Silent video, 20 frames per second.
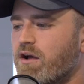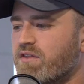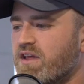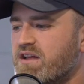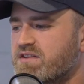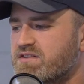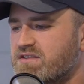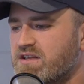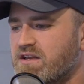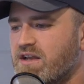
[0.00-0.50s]

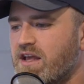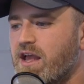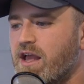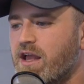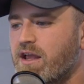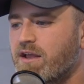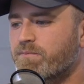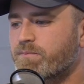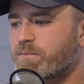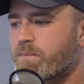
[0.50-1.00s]
That's
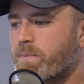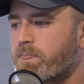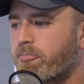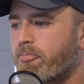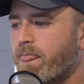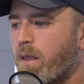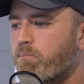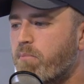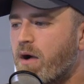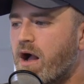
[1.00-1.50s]
today.
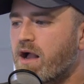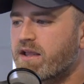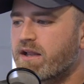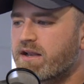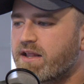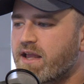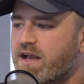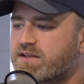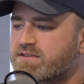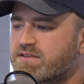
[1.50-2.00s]
Pocket
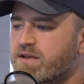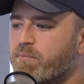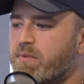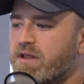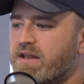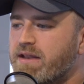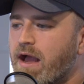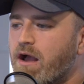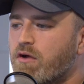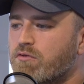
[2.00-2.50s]
Cast can be
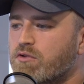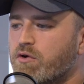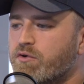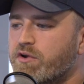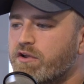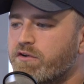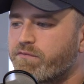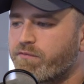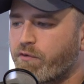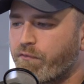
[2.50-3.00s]

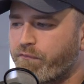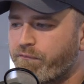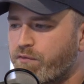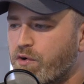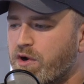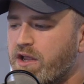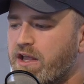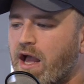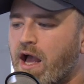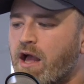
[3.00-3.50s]
downloaded for
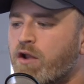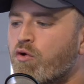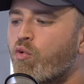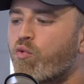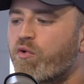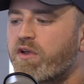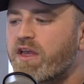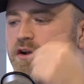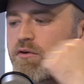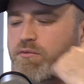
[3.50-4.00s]
free. I
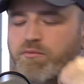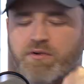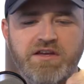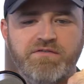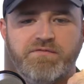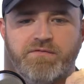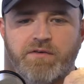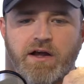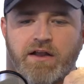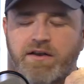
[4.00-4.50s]
don't get a
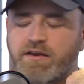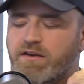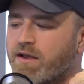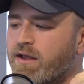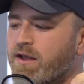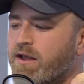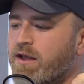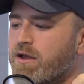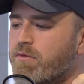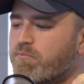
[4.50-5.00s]
refund,
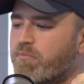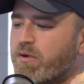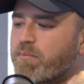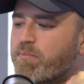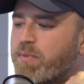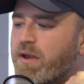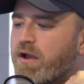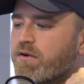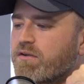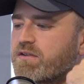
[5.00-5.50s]
but oh.
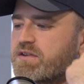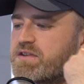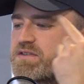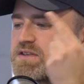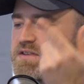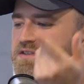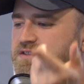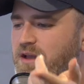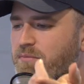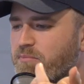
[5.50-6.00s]
apparently
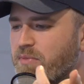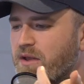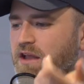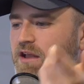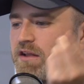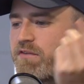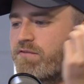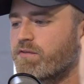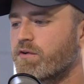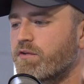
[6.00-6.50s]
since I
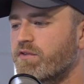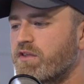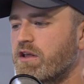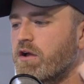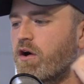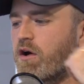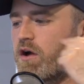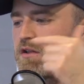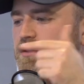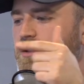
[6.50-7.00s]
paid for the
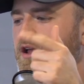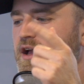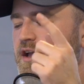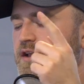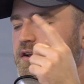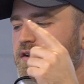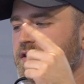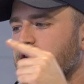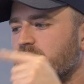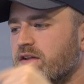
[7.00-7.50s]

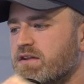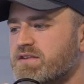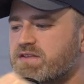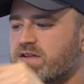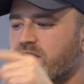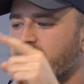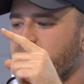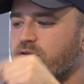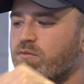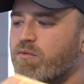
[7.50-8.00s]
online
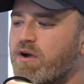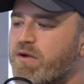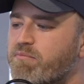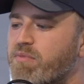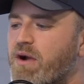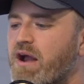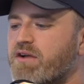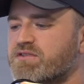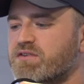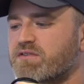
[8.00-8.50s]
listening, the web
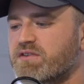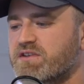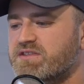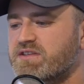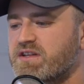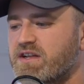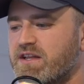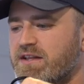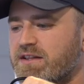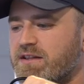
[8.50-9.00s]
browser
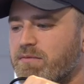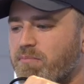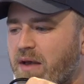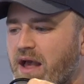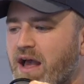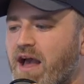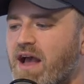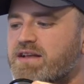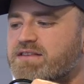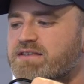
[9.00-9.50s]
listening in the
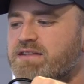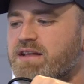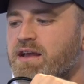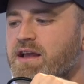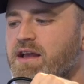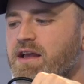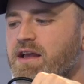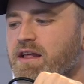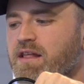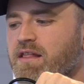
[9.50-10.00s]
past,
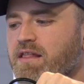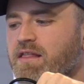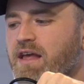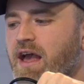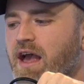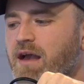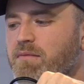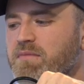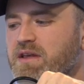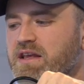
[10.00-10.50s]

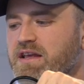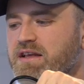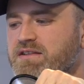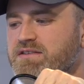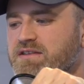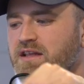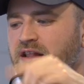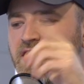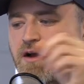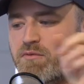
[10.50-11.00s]
that
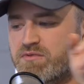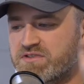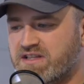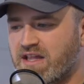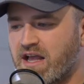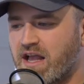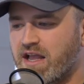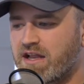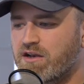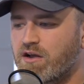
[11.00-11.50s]
means, and that was
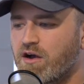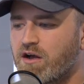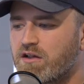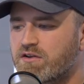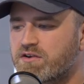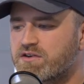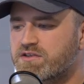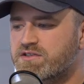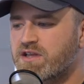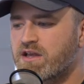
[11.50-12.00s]
nine
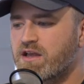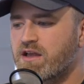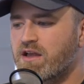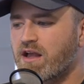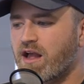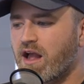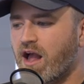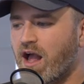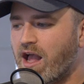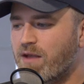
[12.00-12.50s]
dollars,
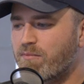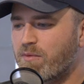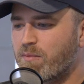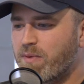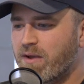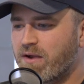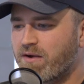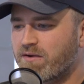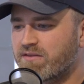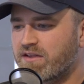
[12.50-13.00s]
I'm
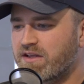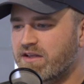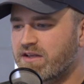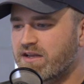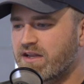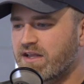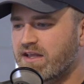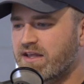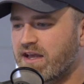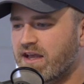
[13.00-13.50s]
apparently going
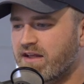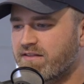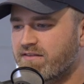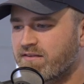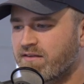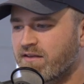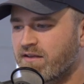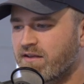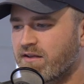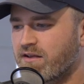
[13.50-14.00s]
to
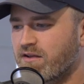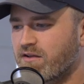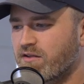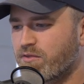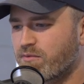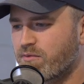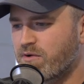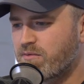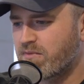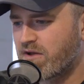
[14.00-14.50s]
get
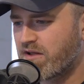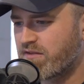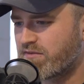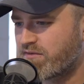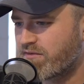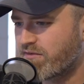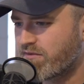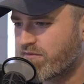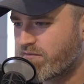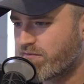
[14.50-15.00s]
three
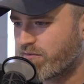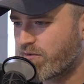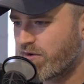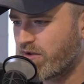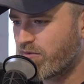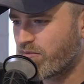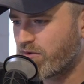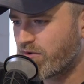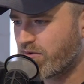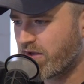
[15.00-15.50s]
months
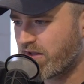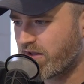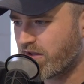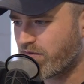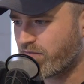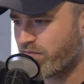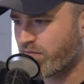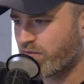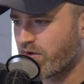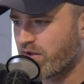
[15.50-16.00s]
free. What do I
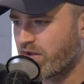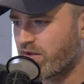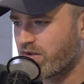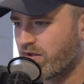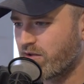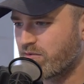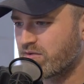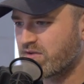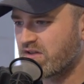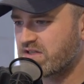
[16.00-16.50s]
get free?
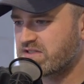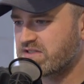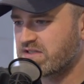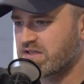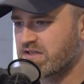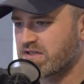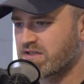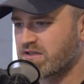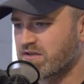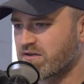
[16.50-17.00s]
It was
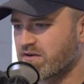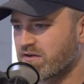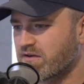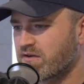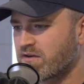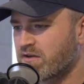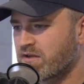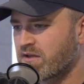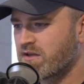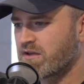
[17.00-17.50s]
listed in here.
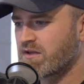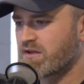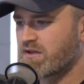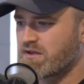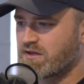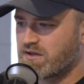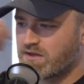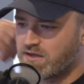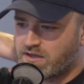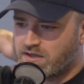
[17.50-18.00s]

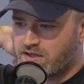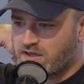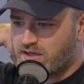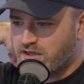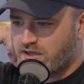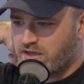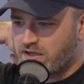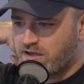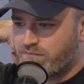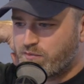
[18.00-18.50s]

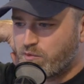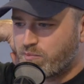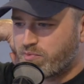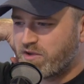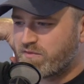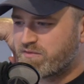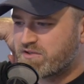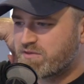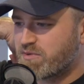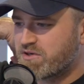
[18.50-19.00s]
Uh, if you
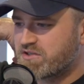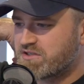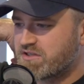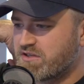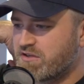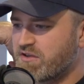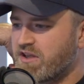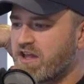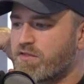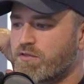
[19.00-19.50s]
previous person,
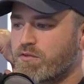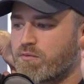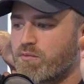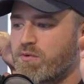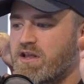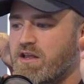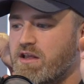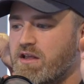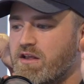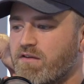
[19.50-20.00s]
you get
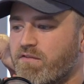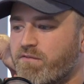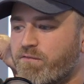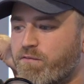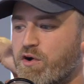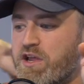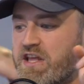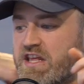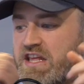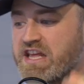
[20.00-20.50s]
three
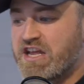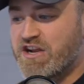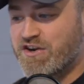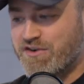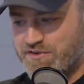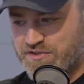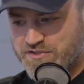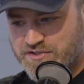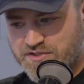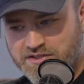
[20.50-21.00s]
free
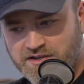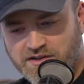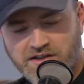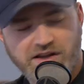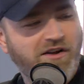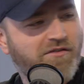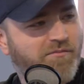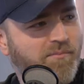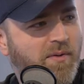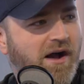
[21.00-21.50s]
years
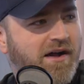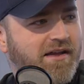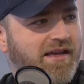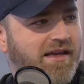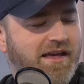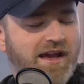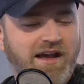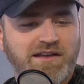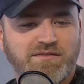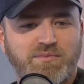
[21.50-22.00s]
of Pocket
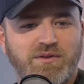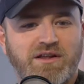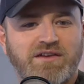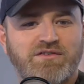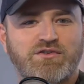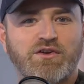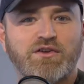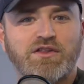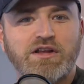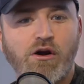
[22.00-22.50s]
Cast Plus.
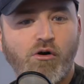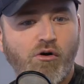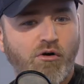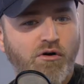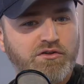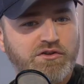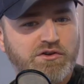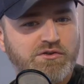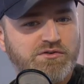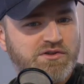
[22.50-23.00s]
So the
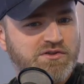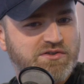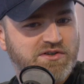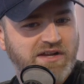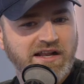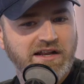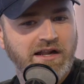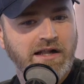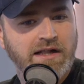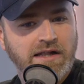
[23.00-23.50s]
old users are
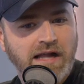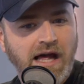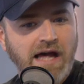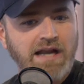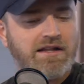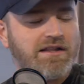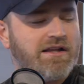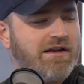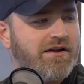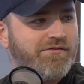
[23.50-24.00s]
getting a lot
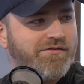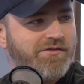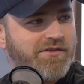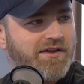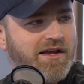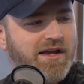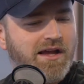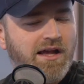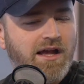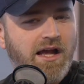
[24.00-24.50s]
of love.
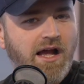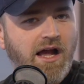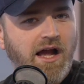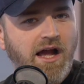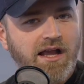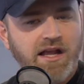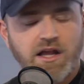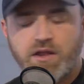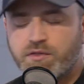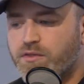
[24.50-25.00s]
Oh.
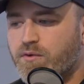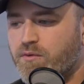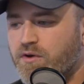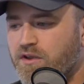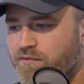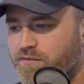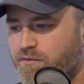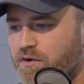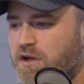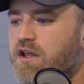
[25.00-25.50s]
I get three
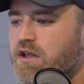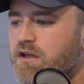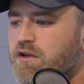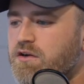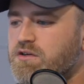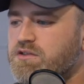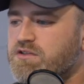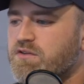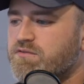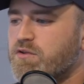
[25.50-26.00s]
free
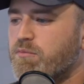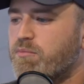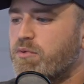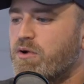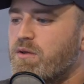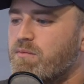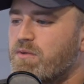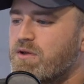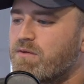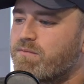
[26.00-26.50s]
years of the
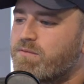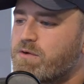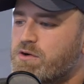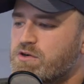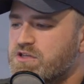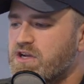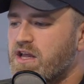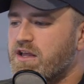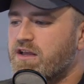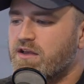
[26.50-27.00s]
premium
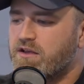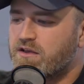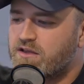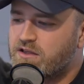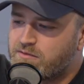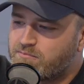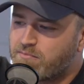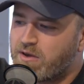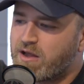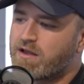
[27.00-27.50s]
version. I can
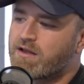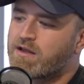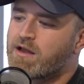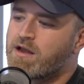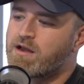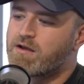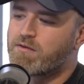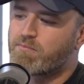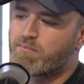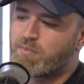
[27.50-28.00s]
keep my
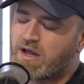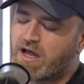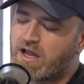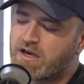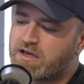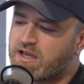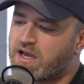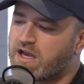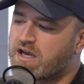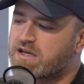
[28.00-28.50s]

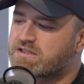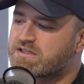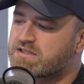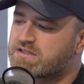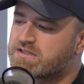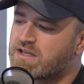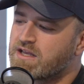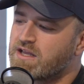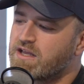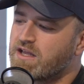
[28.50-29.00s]

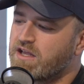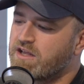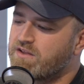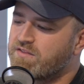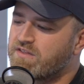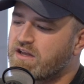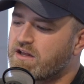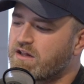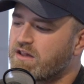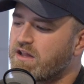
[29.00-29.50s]
podcasts in
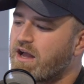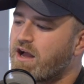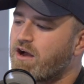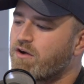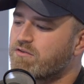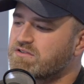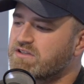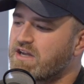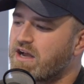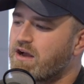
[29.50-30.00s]
the
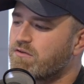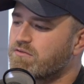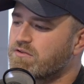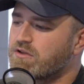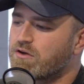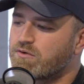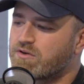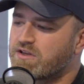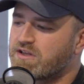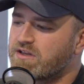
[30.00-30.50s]
cloud,
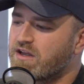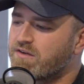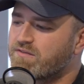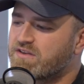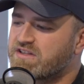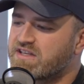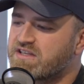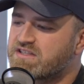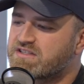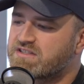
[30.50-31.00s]
downloaded,
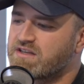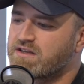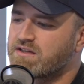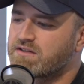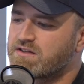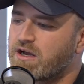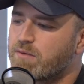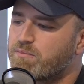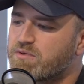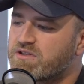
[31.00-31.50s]
everything
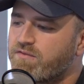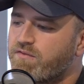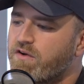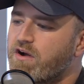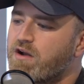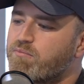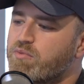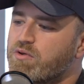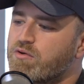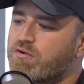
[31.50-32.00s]
synced up. It's
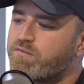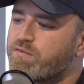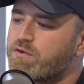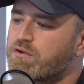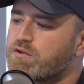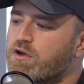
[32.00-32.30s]
very beautiful.